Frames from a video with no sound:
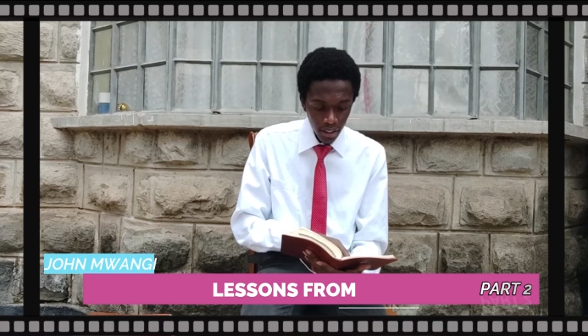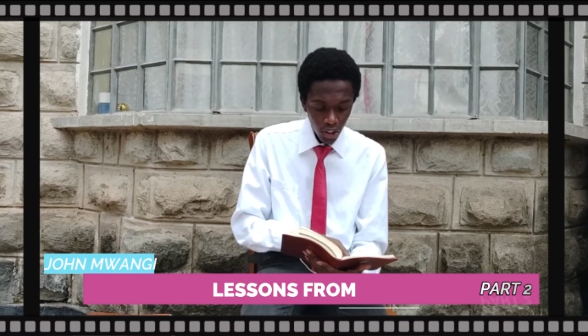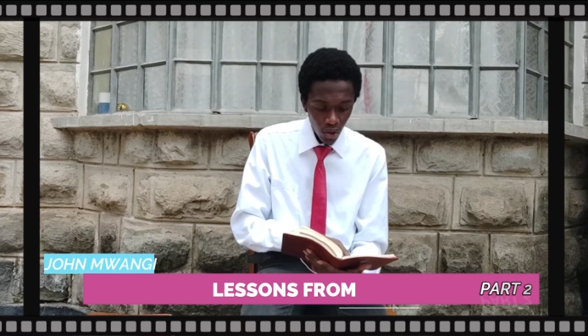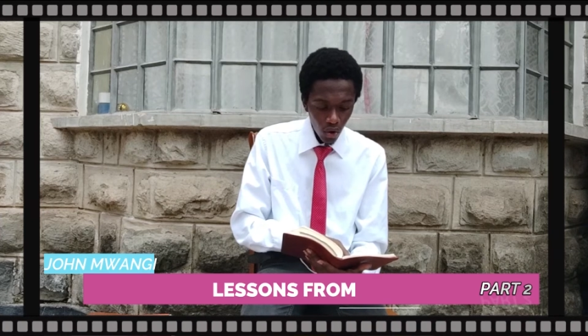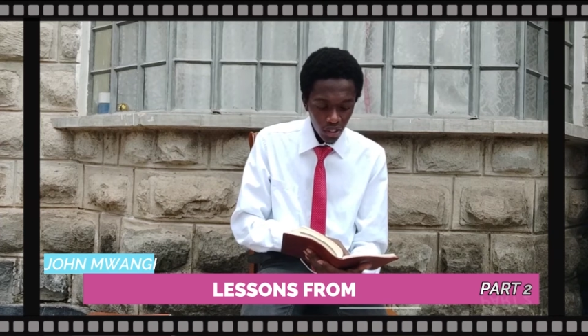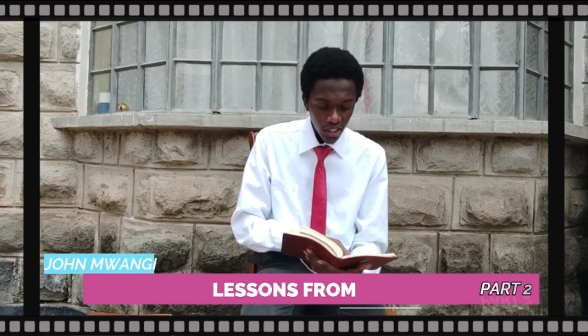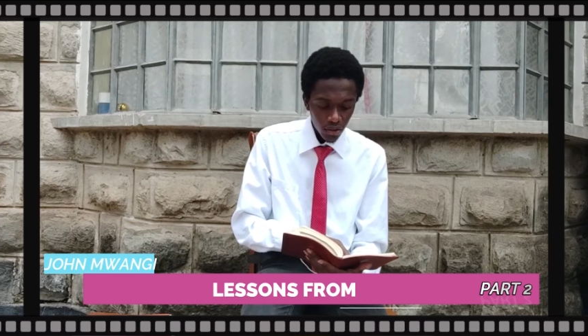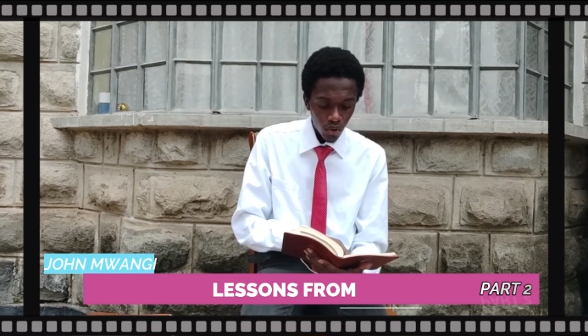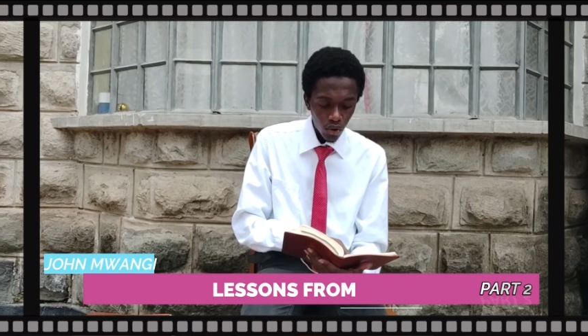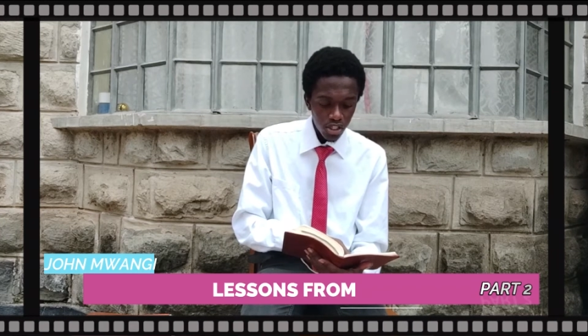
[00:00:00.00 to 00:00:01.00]
in order
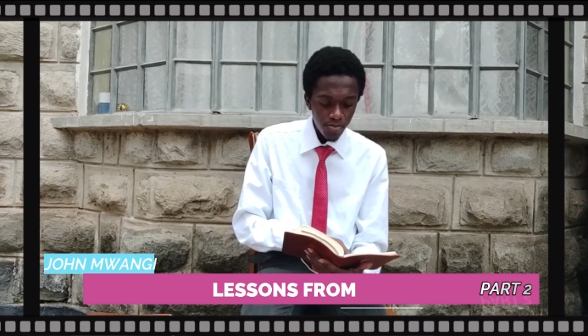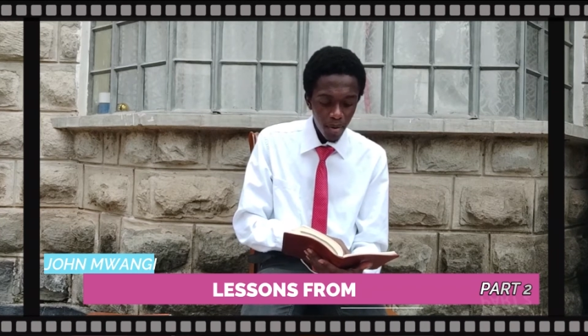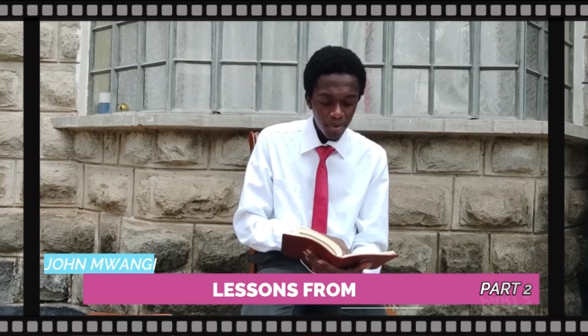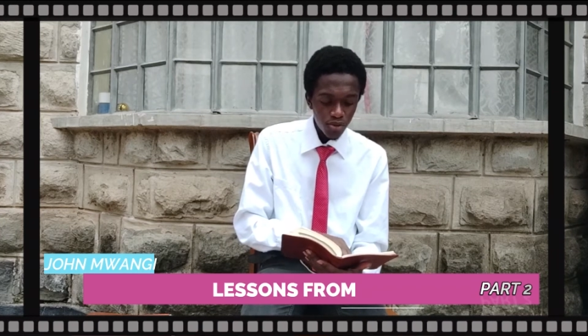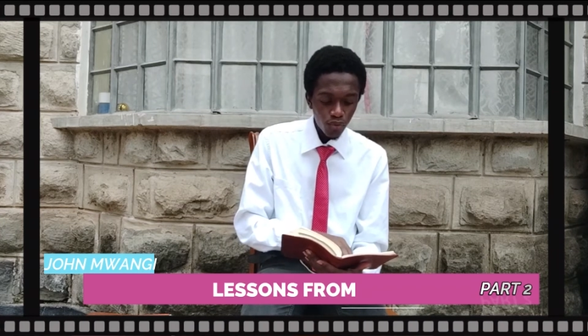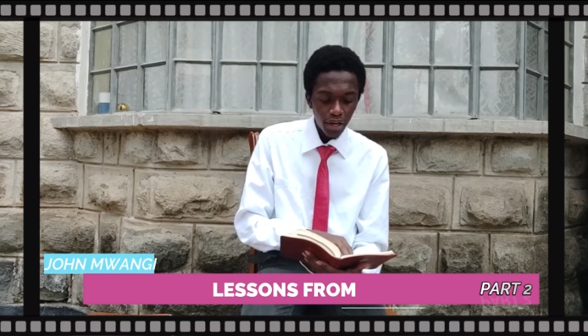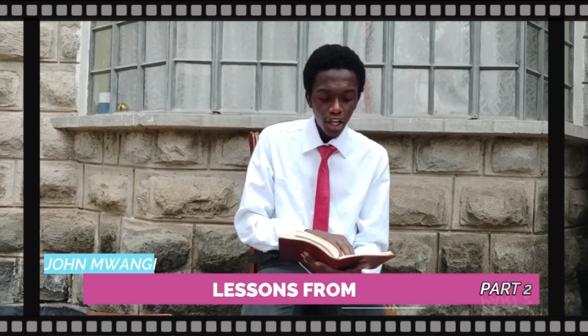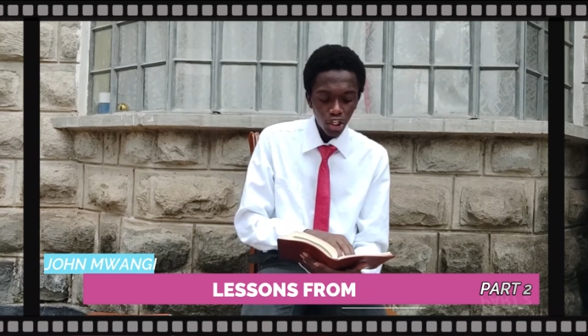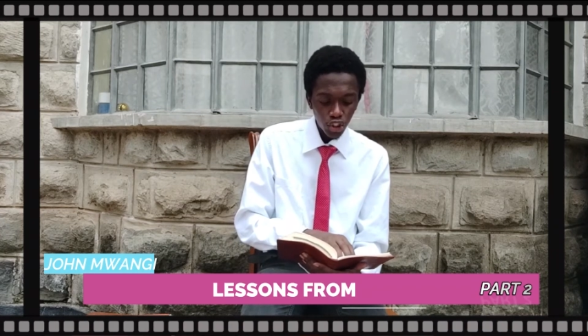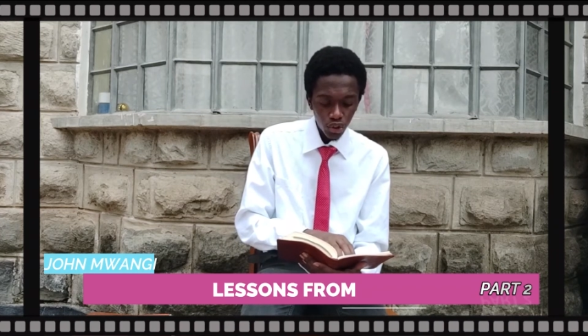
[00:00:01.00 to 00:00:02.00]
that God's purpose of
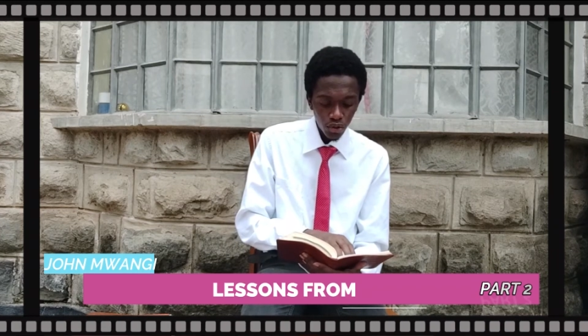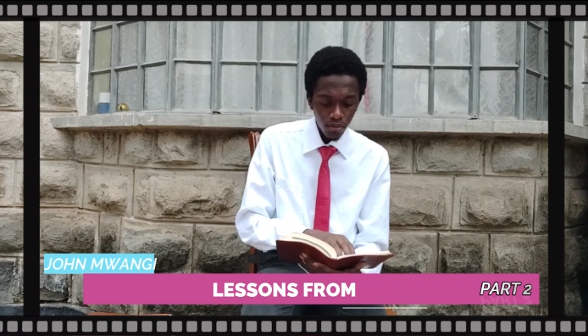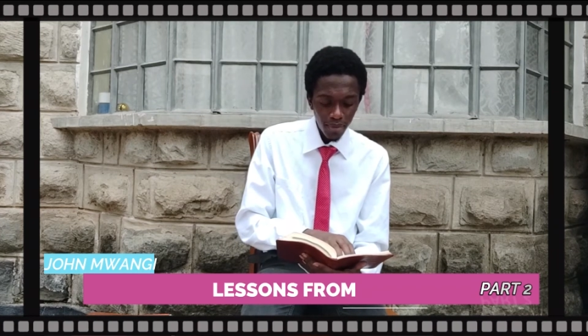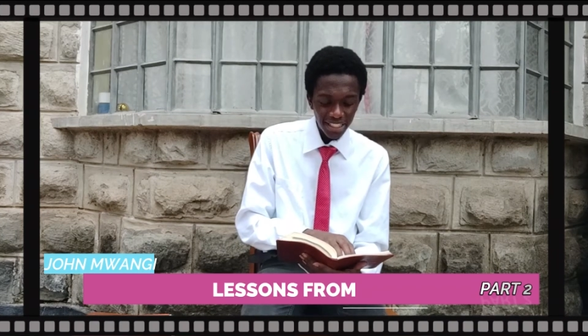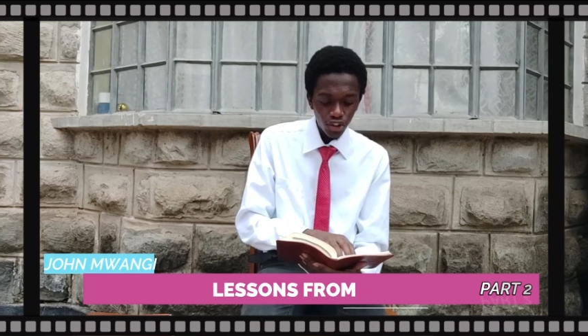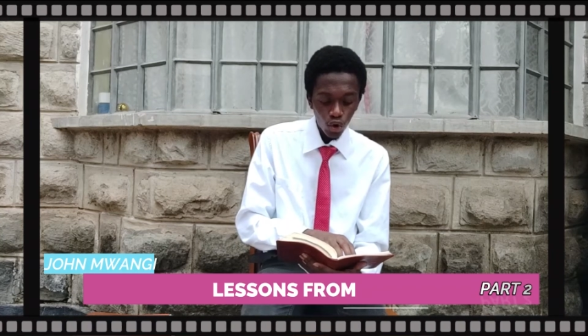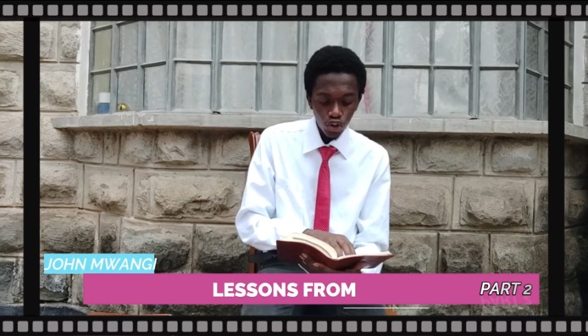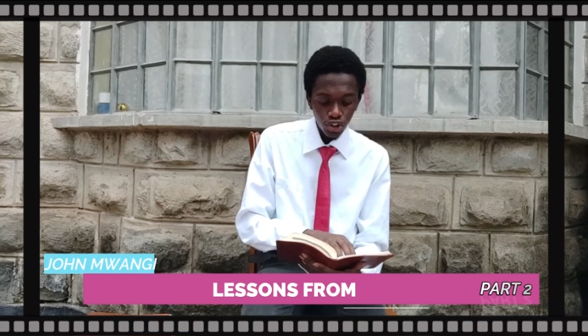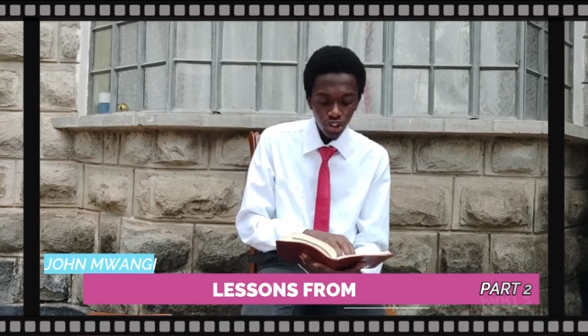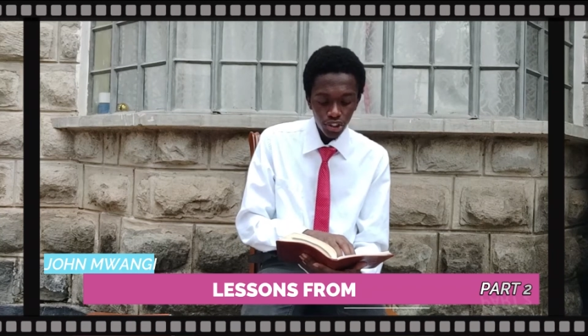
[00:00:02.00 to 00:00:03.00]
election might
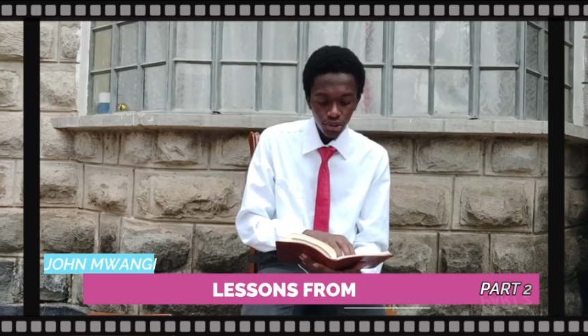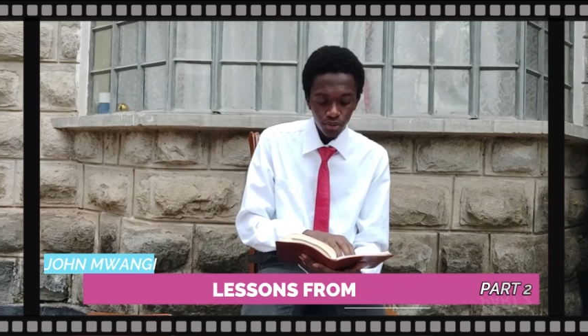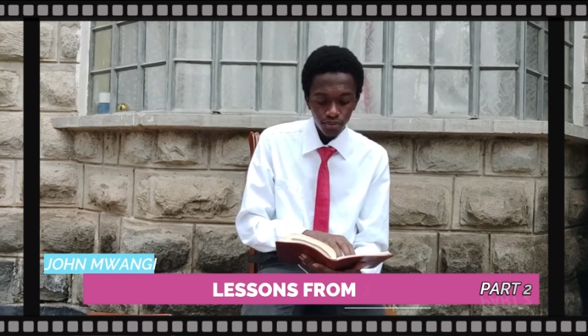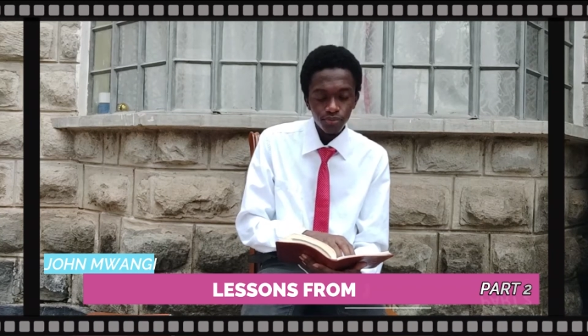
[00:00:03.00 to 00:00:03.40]
continue.